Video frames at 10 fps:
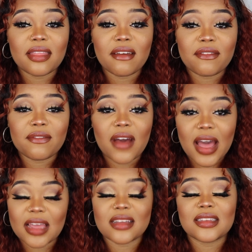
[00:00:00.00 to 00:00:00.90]
the
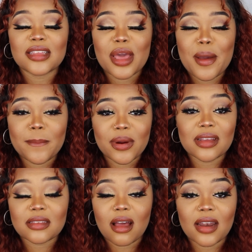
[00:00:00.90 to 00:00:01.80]
finest
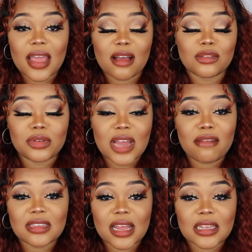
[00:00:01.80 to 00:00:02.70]
press-on nails, which I
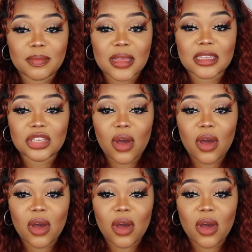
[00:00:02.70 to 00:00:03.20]
was not expecting.